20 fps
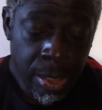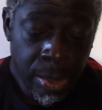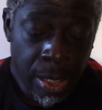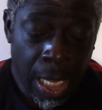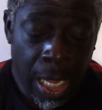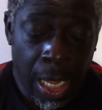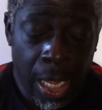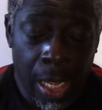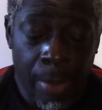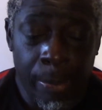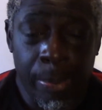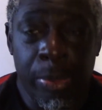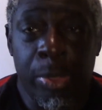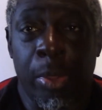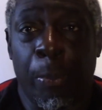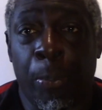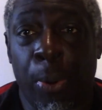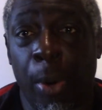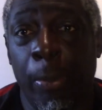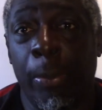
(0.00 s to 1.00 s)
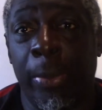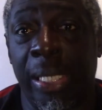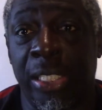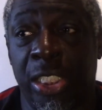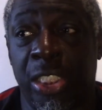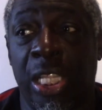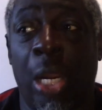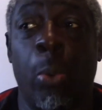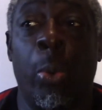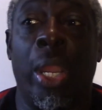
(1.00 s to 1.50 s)
The problem
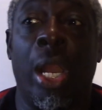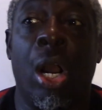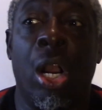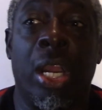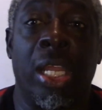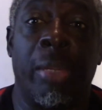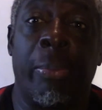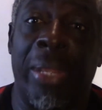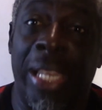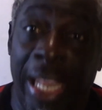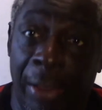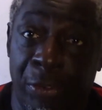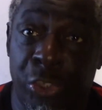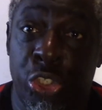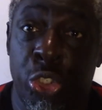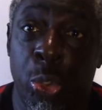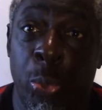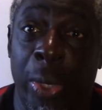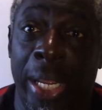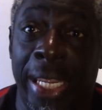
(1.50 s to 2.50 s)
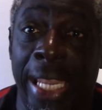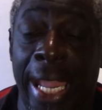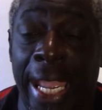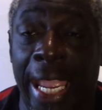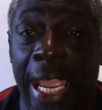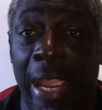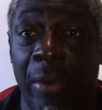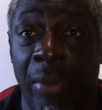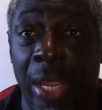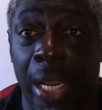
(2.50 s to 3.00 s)
is that we are going to be left short in that
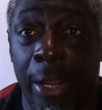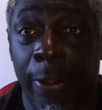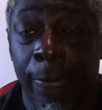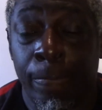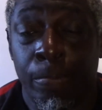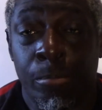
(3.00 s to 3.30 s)
area,